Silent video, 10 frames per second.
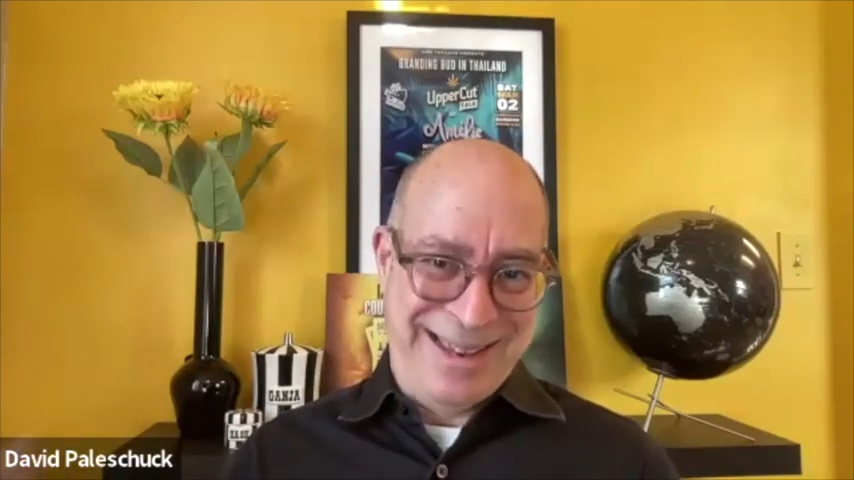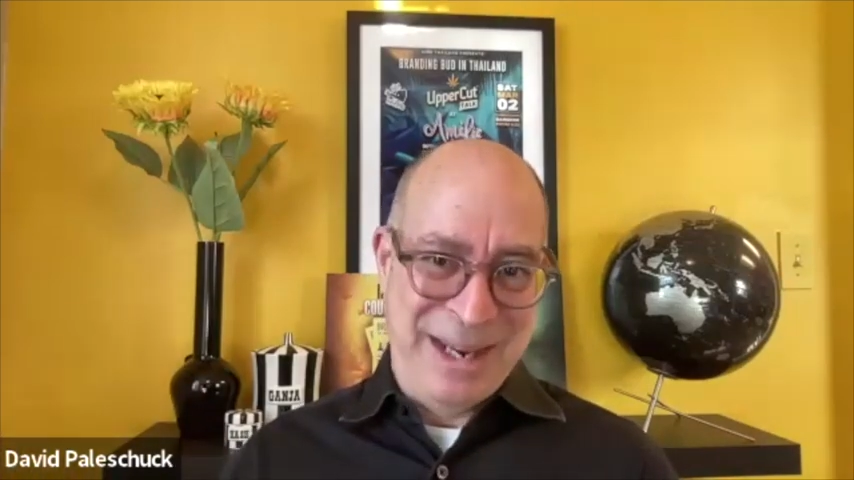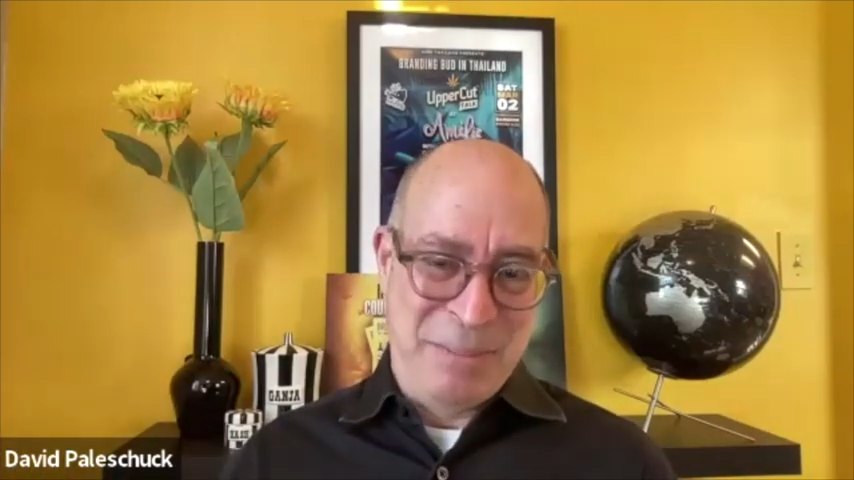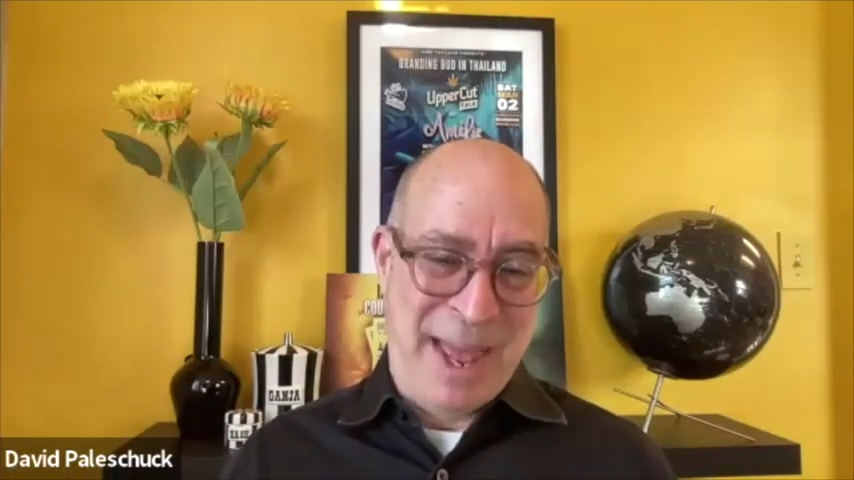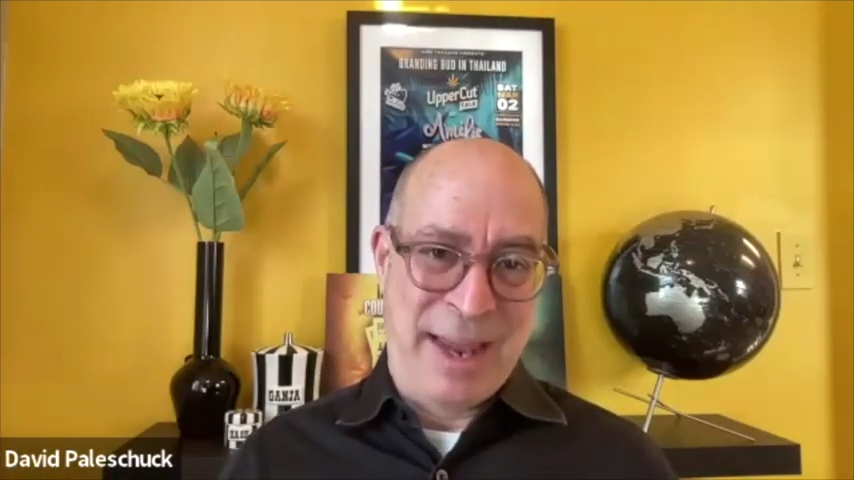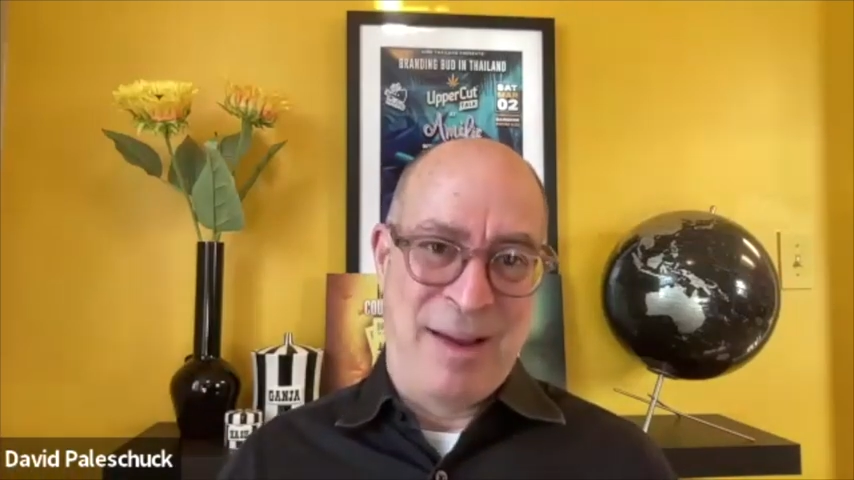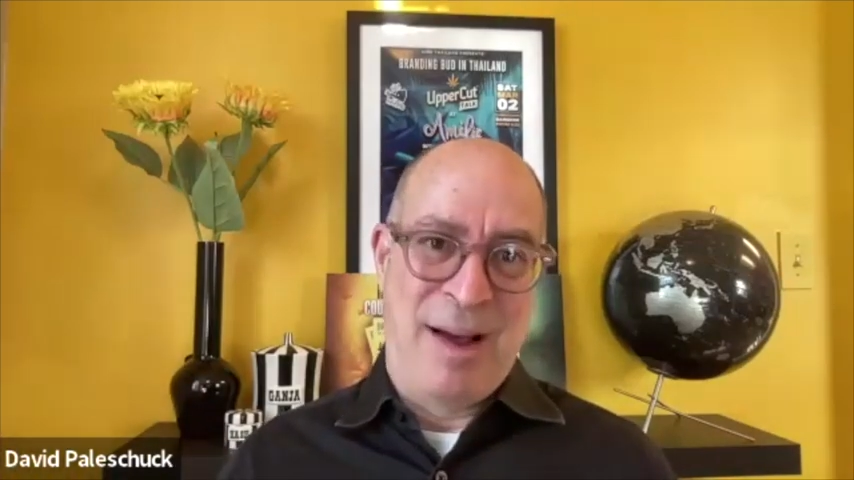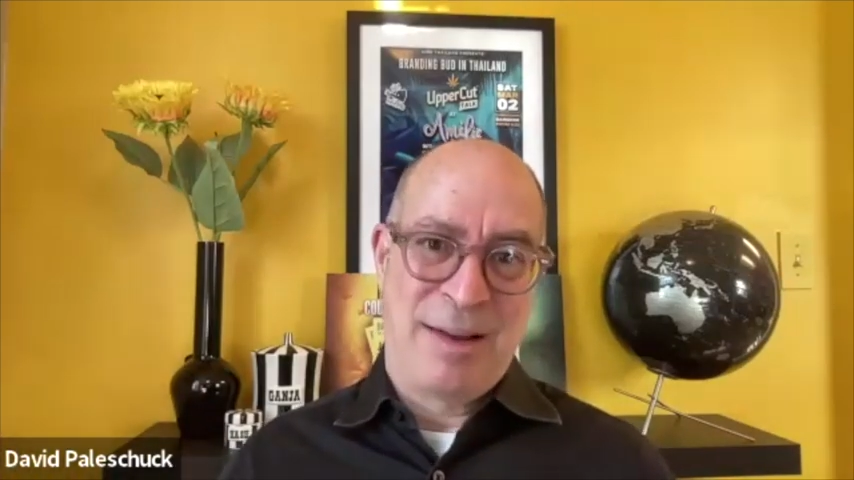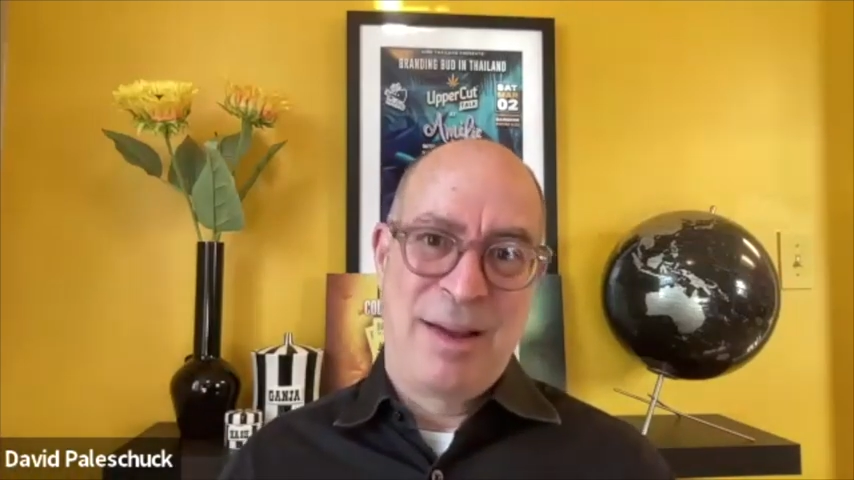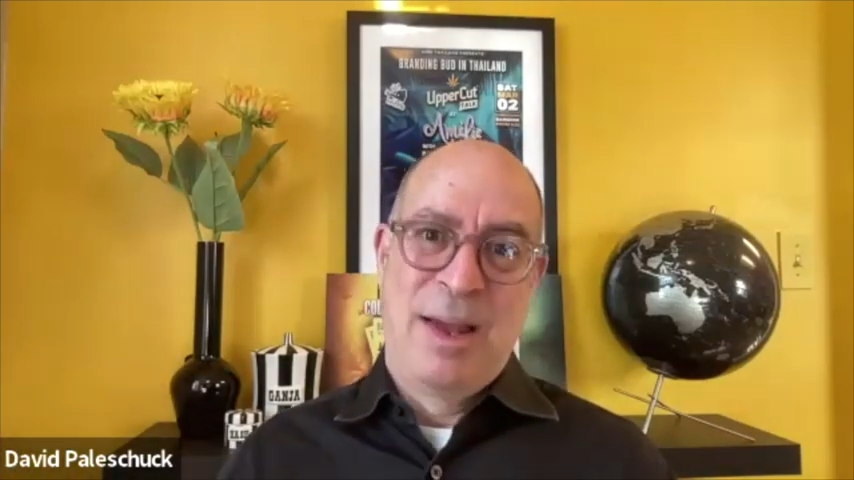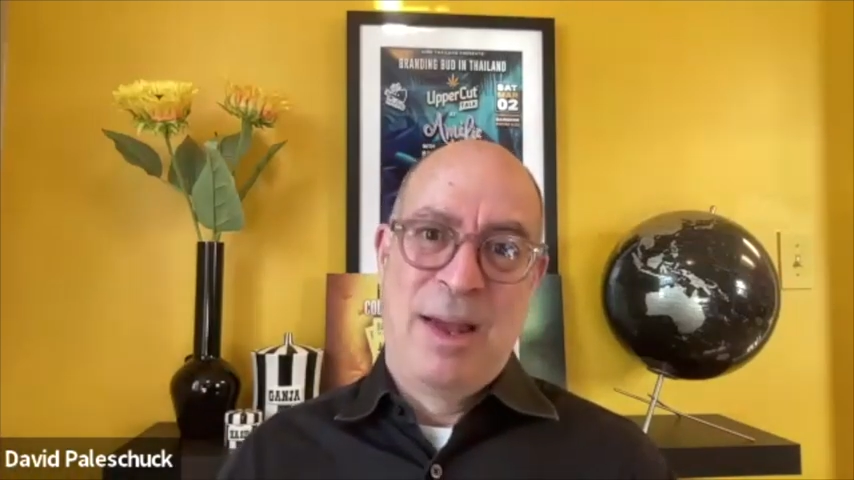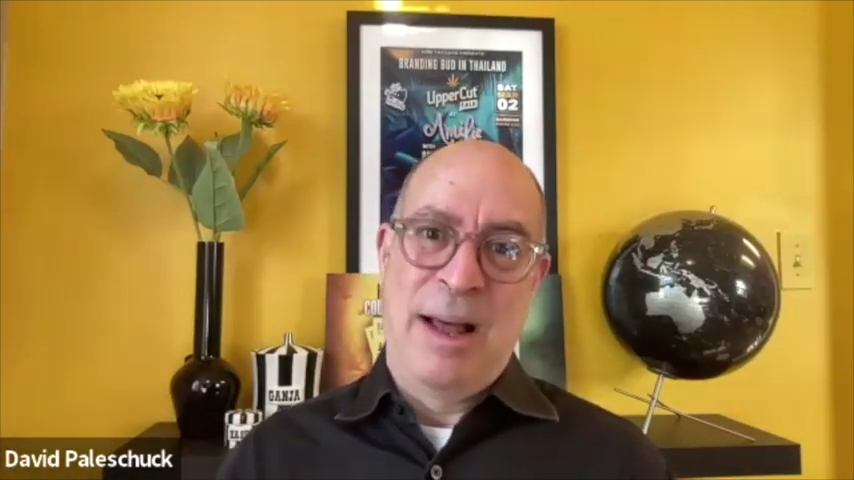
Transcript: in Bangkok.